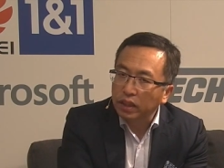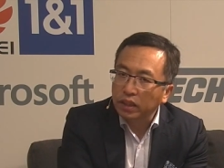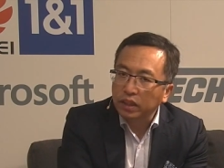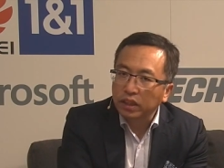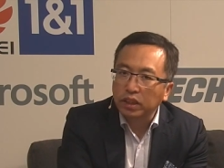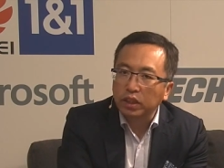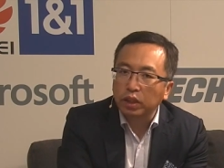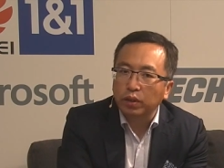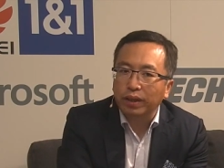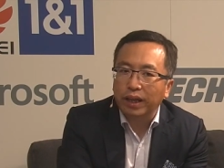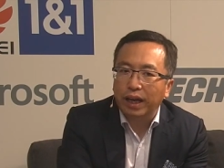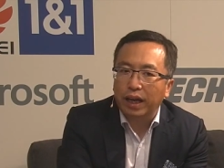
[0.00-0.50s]

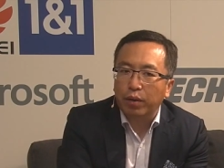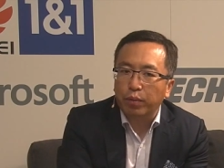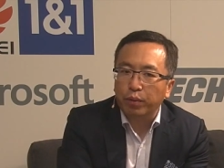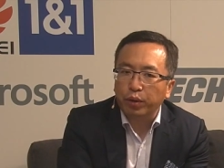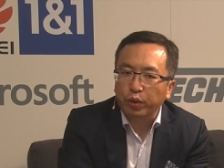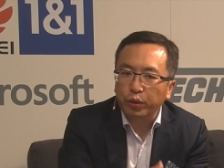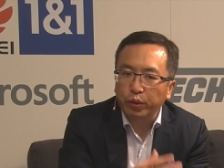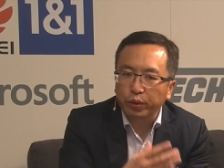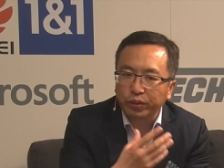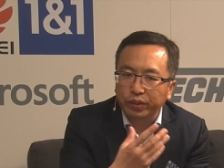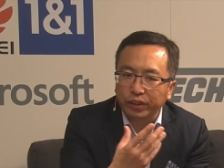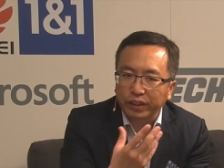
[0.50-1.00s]
so that we
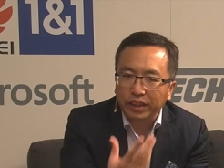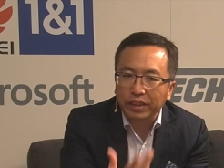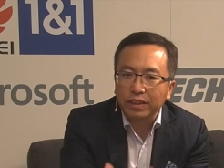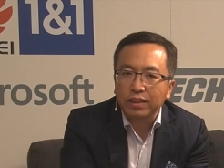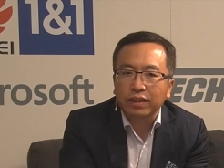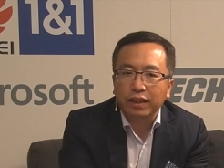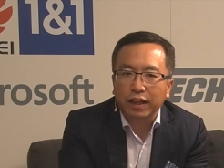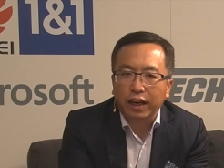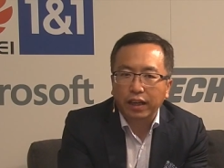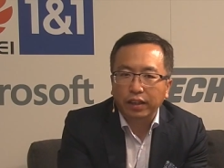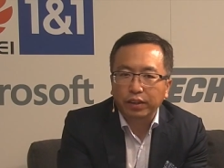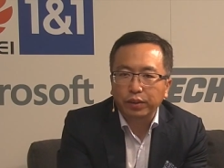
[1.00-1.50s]
use the
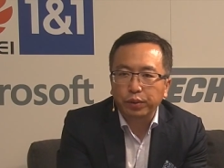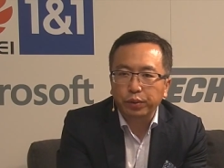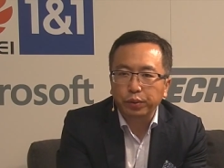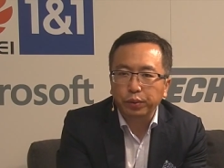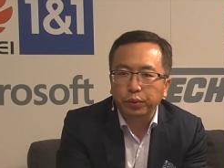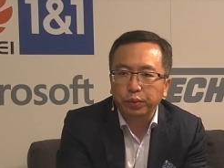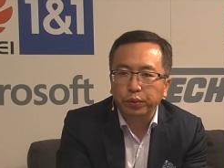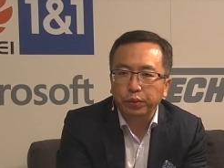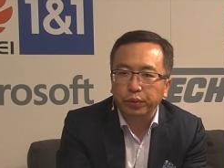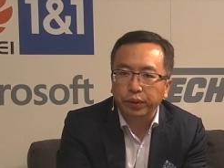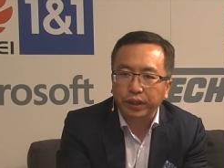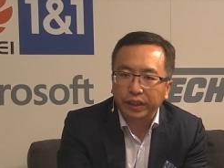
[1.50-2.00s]
internet
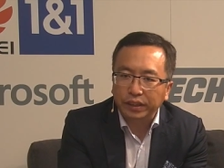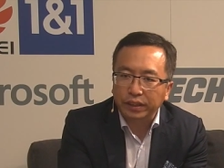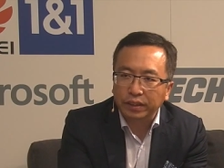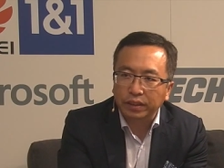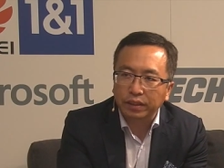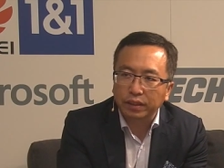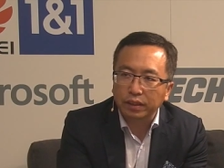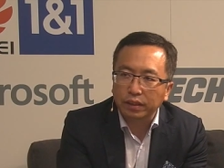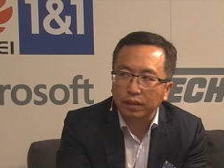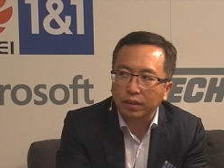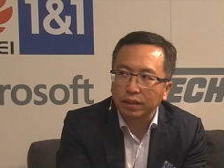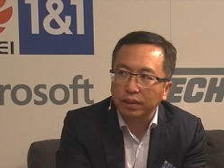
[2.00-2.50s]
to
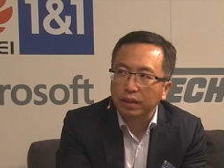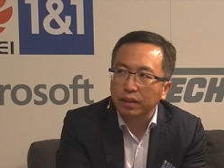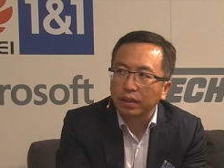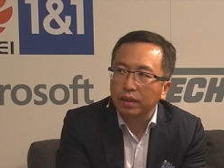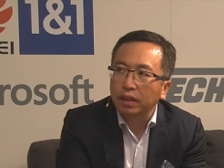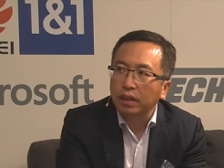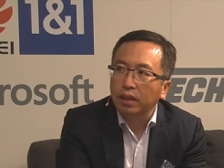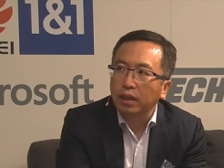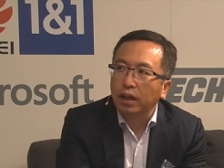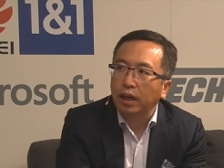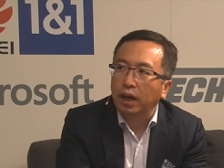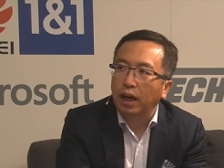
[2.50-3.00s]
reach
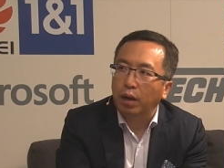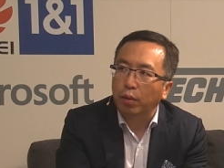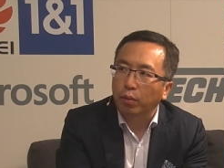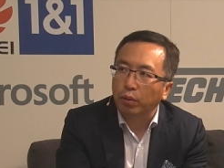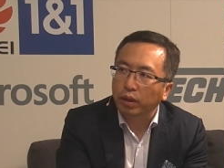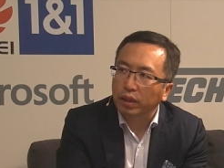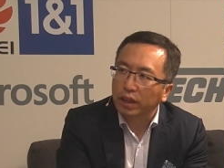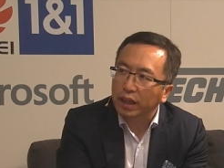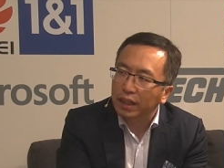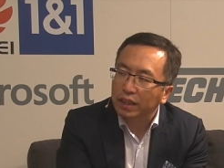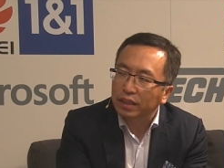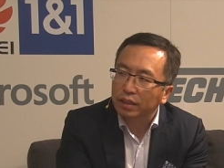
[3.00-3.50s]

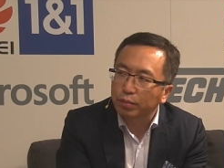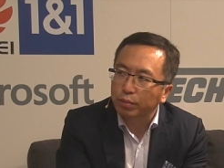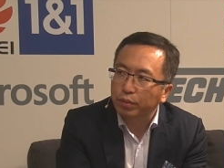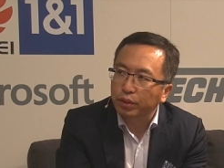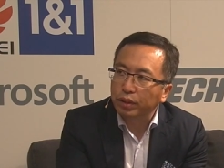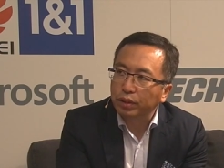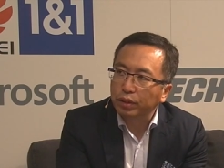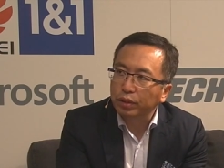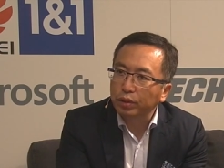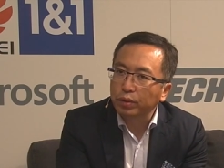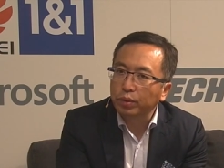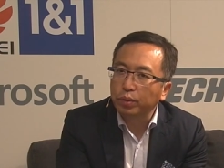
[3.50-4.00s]
our
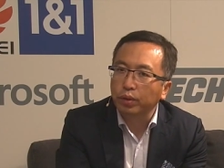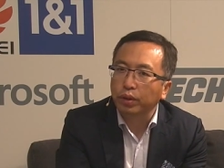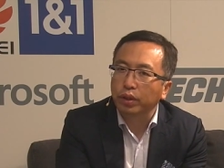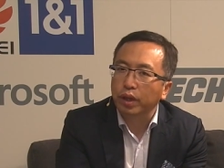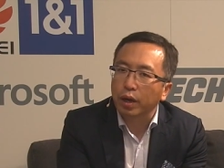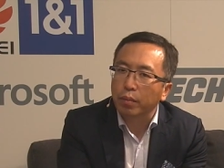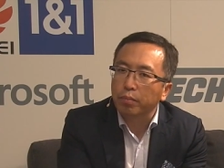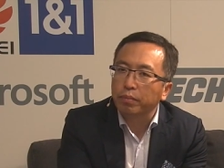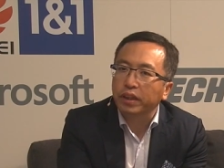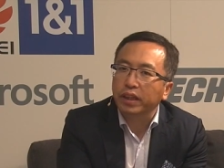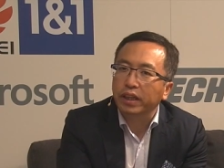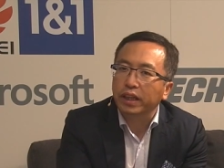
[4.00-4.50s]
customer to
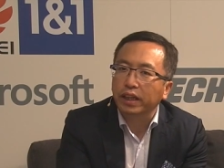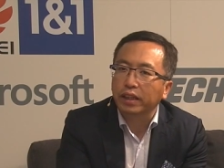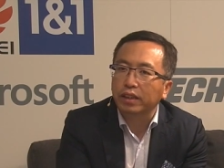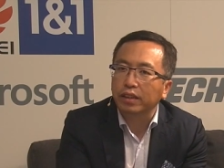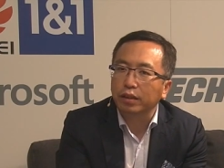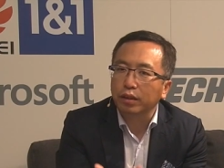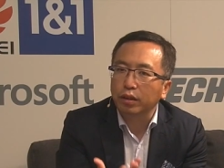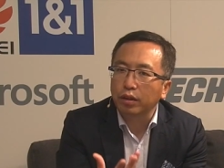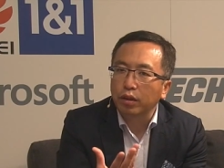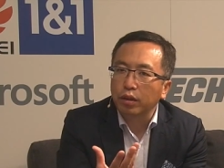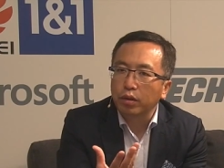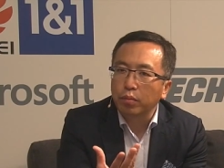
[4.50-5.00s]

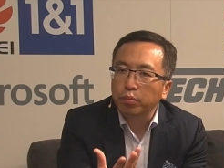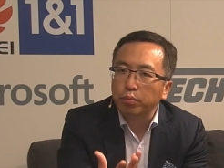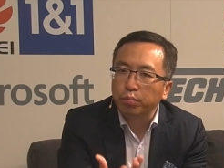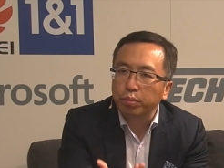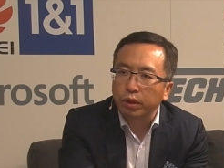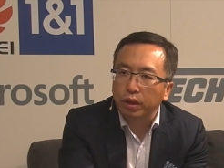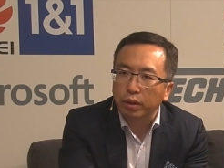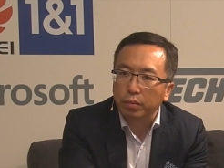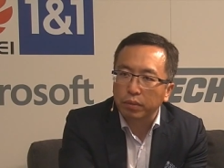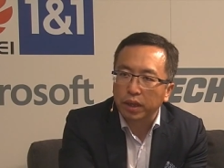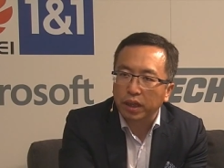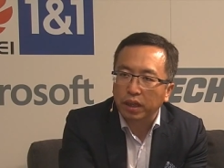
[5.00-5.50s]
communicate,
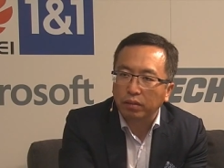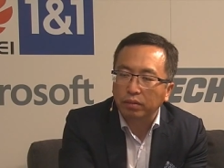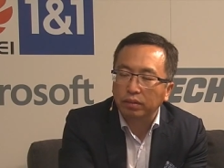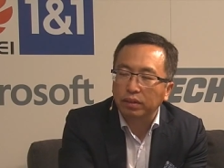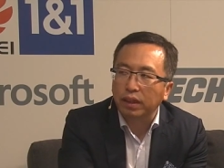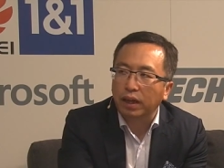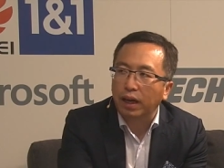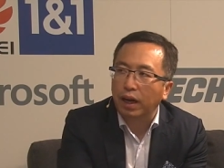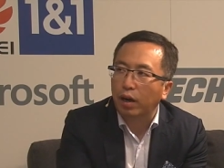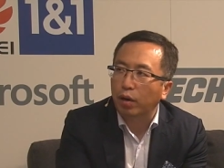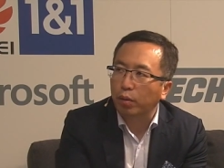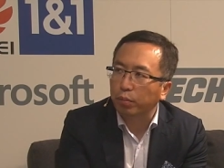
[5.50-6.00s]

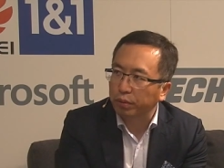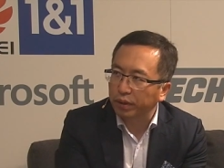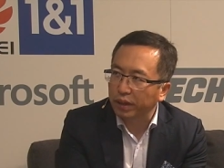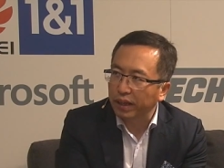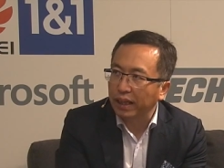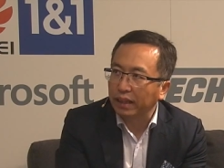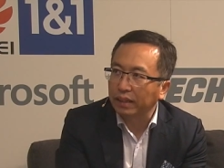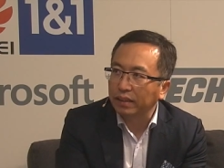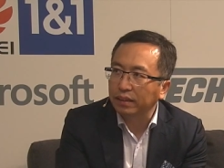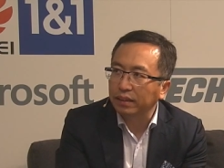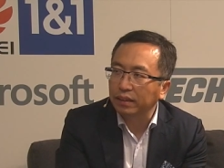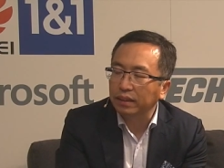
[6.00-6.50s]
promote our
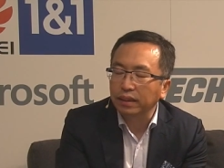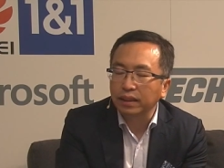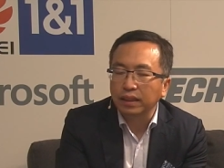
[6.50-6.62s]
brand,